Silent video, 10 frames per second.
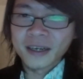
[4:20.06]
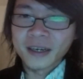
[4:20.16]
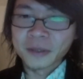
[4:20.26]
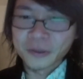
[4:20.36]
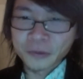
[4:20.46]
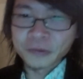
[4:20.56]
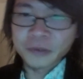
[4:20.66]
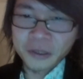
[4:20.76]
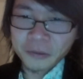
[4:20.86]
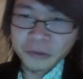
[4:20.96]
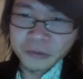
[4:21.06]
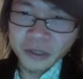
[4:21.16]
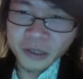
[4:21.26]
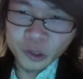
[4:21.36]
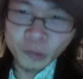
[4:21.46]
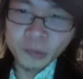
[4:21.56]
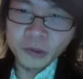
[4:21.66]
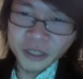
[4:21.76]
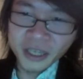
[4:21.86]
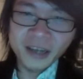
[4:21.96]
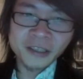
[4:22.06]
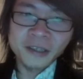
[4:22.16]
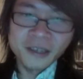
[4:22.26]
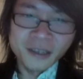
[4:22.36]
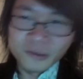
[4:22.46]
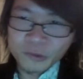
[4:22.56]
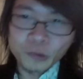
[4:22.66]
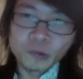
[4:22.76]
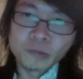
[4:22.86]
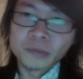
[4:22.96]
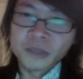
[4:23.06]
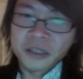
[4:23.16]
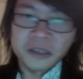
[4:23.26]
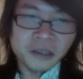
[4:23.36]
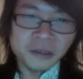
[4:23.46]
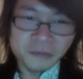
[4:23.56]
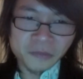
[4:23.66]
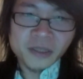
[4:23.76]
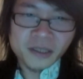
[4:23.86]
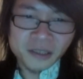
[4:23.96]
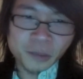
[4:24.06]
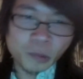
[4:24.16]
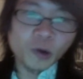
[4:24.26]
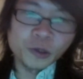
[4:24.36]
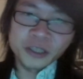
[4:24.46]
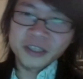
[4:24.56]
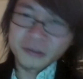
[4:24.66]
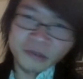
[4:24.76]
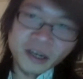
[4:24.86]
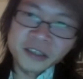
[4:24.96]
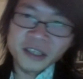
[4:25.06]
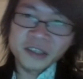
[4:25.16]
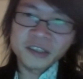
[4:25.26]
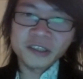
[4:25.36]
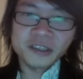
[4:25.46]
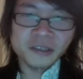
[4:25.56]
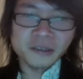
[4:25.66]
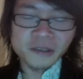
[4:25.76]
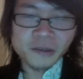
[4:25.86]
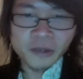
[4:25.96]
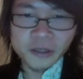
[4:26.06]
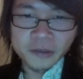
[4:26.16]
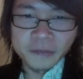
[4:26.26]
I mean, with, uh, with uh, Jean Paul Sartre, for whom mm-hmm um, the project defines existence, right?